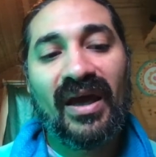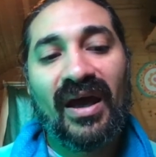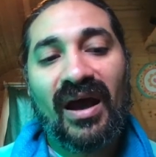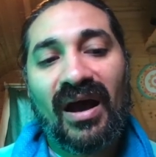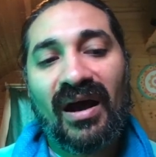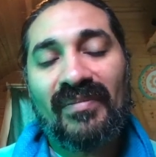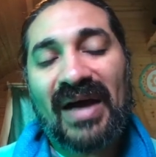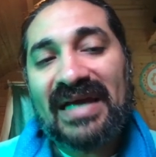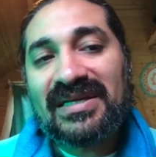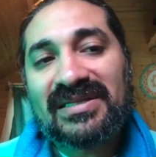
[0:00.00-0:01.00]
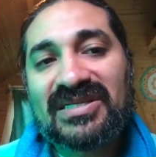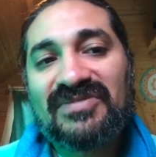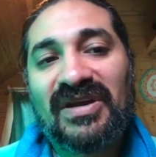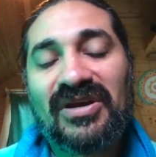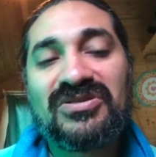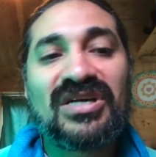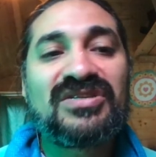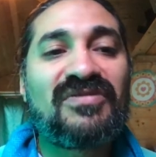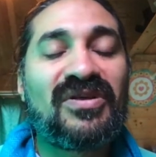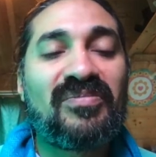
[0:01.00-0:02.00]
I did this video
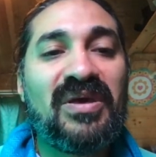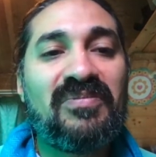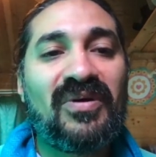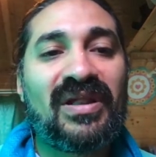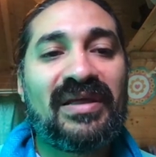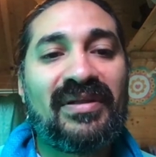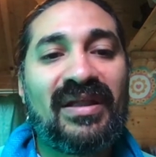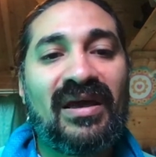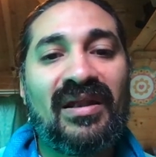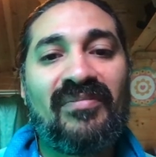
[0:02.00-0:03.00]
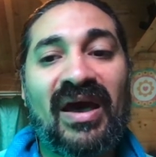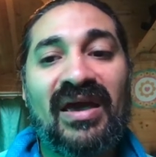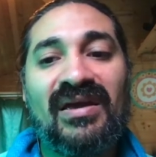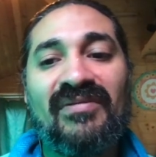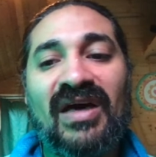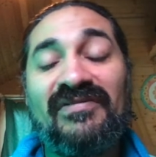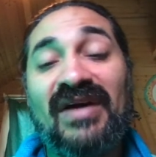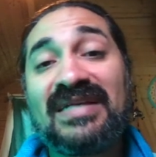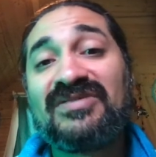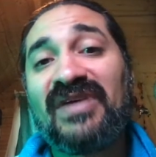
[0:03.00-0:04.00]
just for the people in my
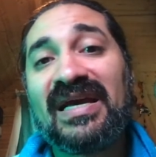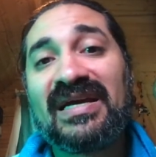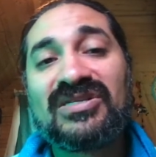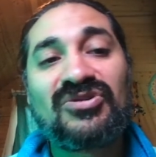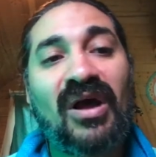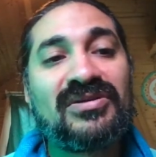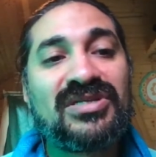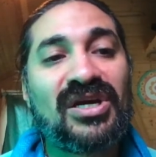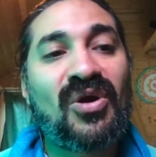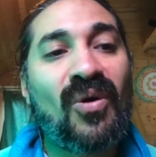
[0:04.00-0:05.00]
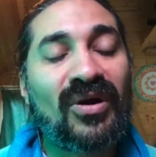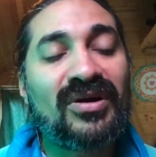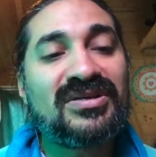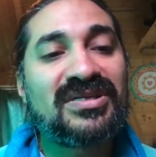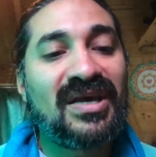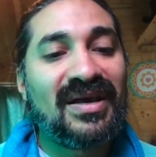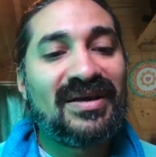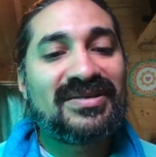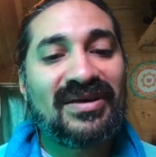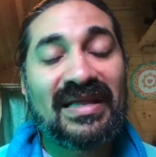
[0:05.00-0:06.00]
Advanced Vedic Astrology course
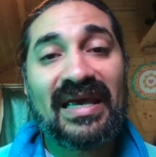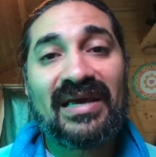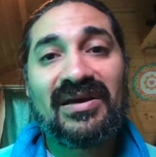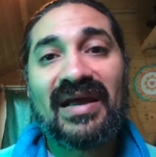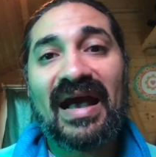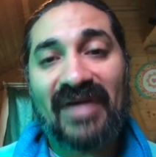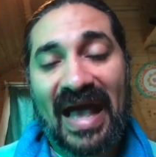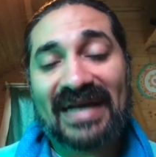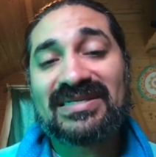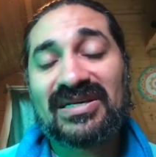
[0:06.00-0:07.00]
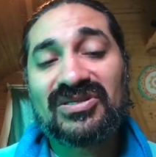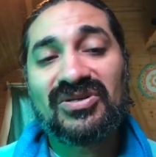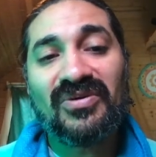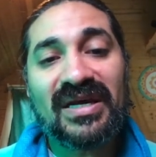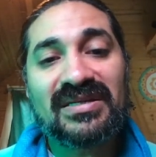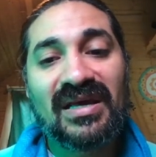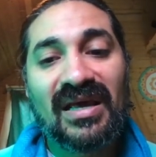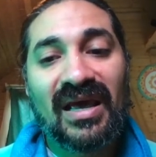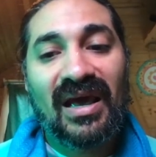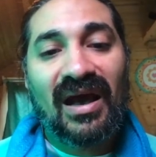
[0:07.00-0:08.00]
so that they could have access to it.
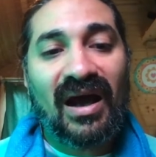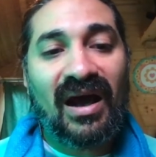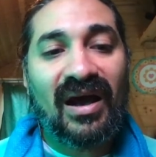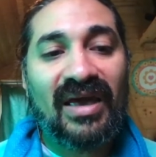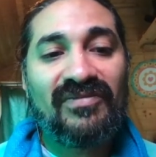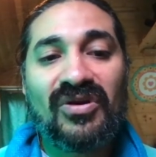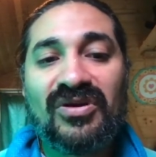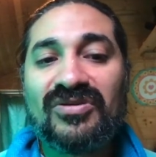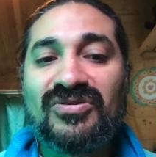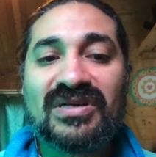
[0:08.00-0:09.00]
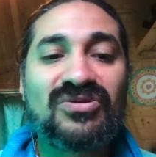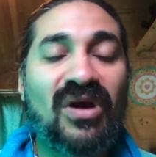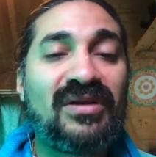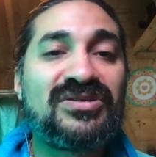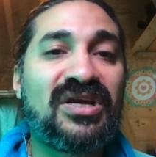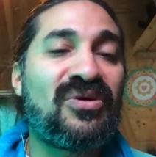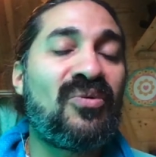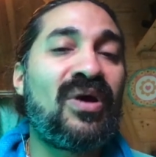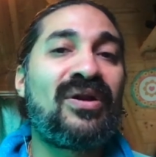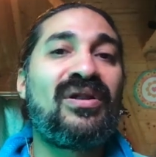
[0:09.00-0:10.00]
If you're new to astrology and you
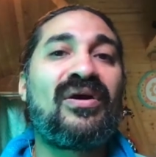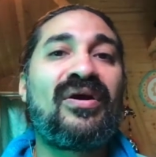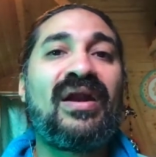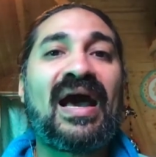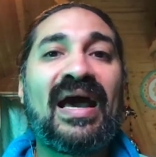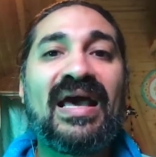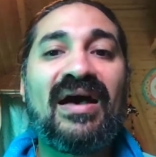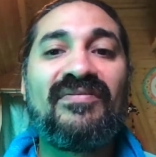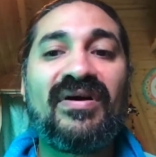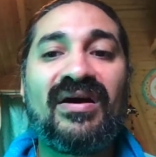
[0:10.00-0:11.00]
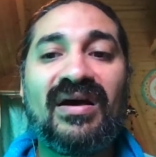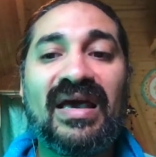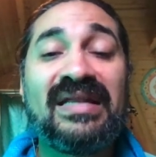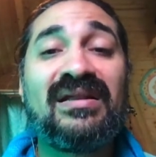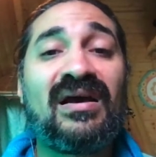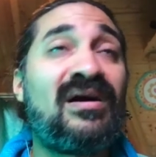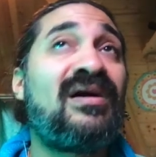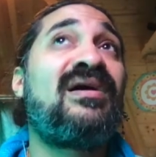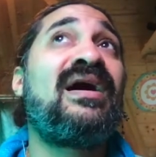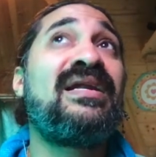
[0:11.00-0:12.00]
want to learn, I have
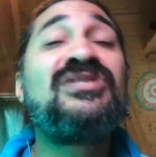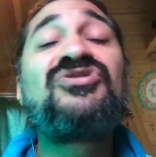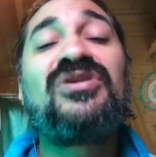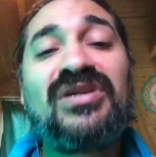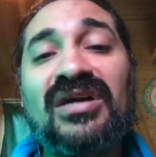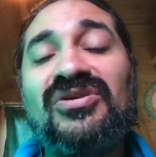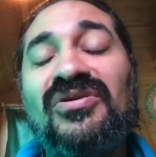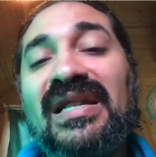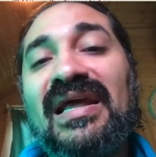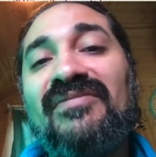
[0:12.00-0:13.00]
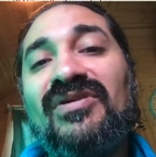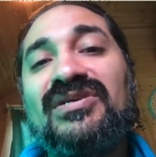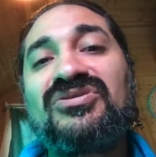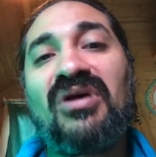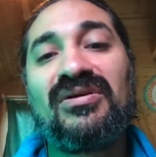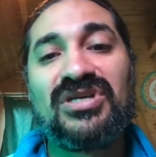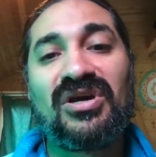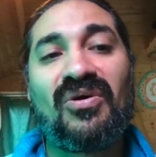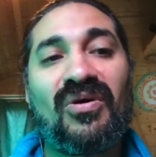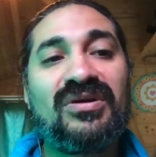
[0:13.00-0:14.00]
an introductory level astrology
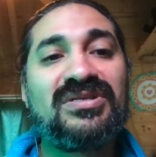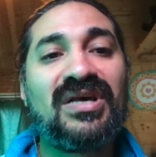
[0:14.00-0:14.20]
course.